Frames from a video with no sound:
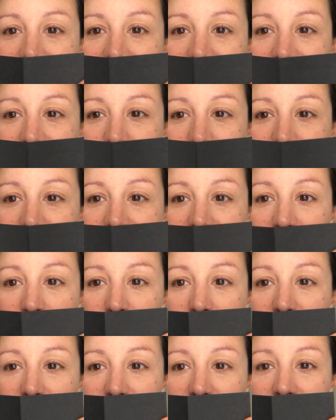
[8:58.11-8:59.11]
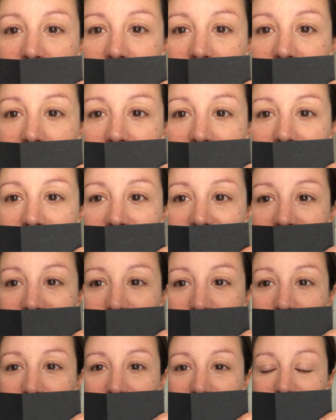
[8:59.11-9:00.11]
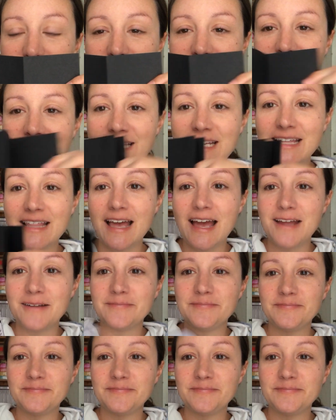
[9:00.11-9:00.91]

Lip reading: Now it's a little bit of a glare, so hopefully you can see that.